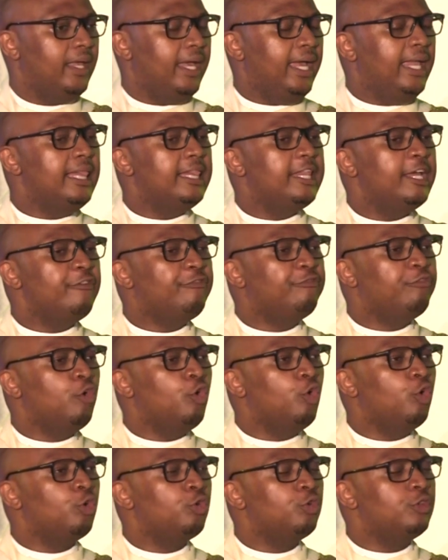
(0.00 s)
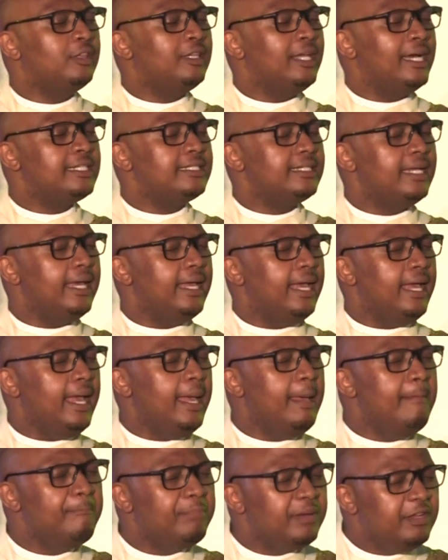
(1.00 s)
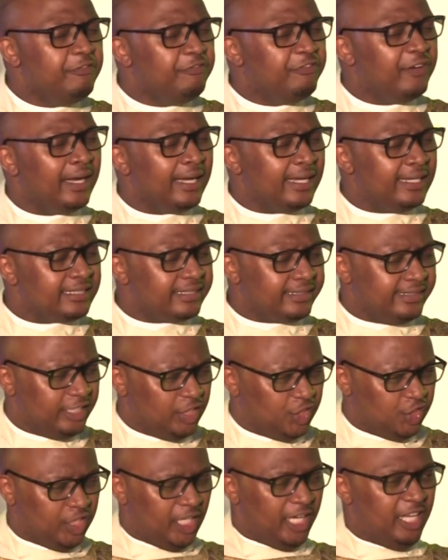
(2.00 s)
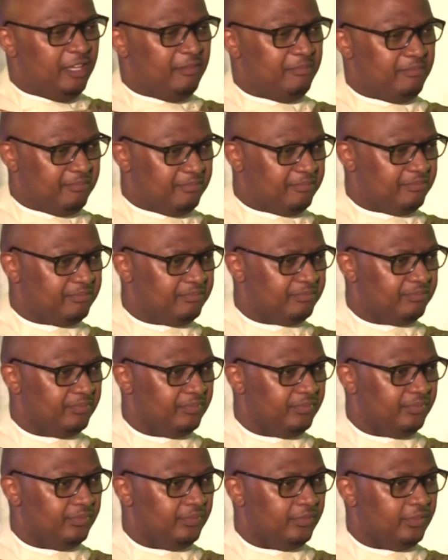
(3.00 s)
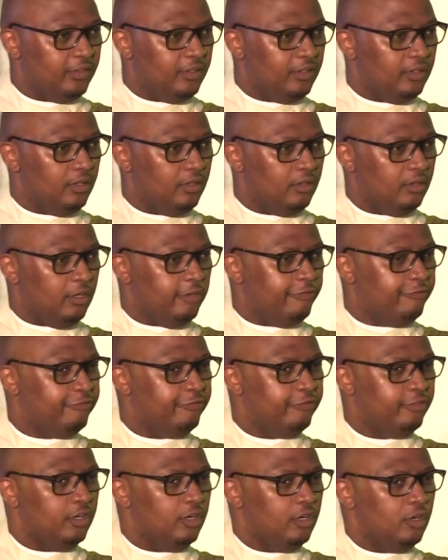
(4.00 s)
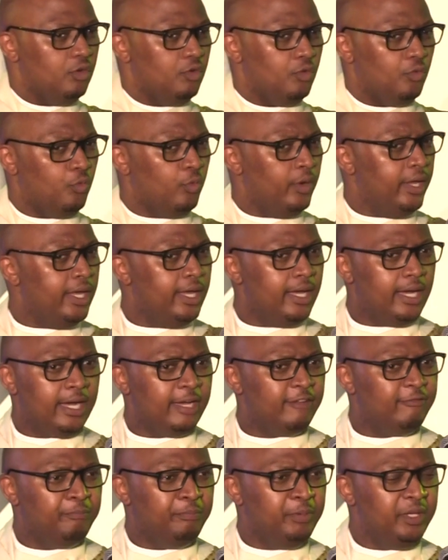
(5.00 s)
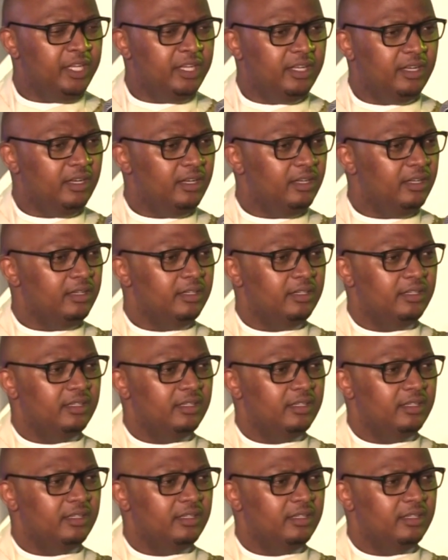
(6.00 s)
And therefore, that amplifies the shame of where I've been,